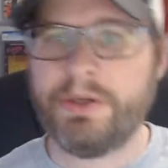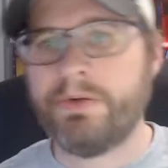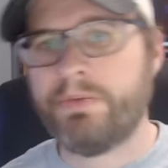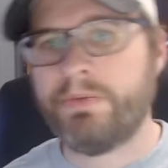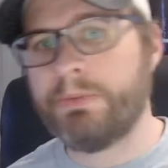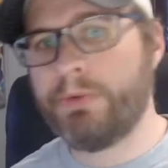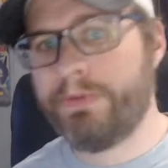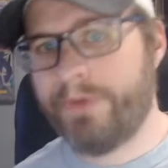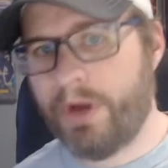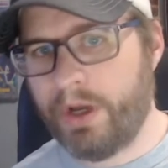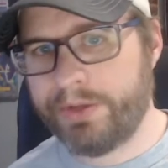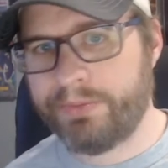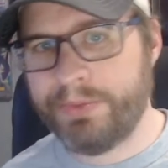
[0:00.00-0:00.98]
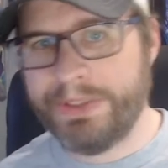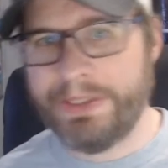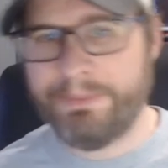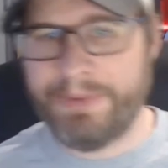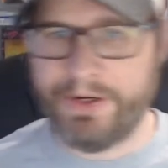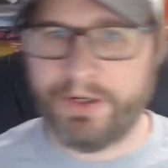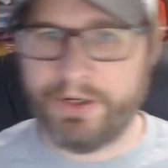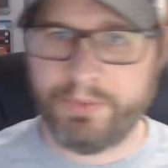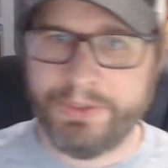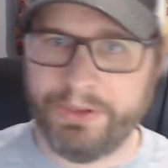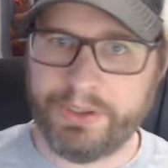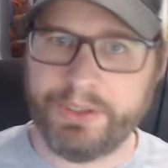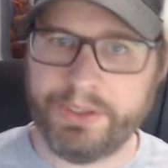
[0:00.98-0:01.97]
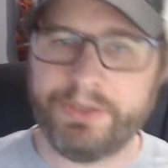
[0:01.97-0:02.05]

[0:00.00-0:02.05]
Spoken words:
We move on. We get better. We learn.